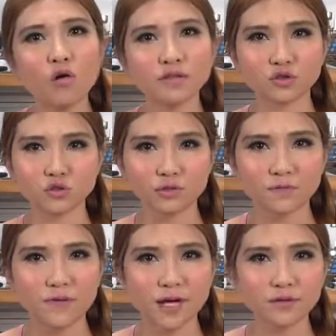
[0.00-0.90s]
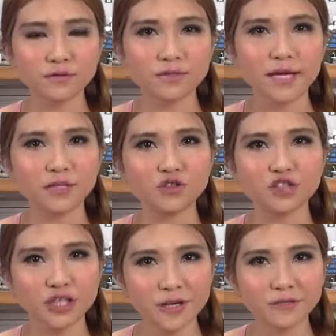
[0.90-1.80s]
all the source files and
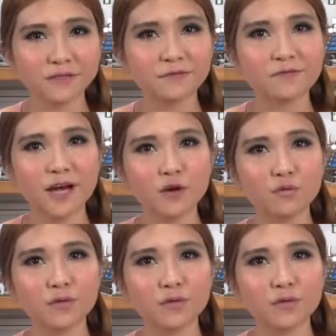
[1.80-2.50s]
shared the file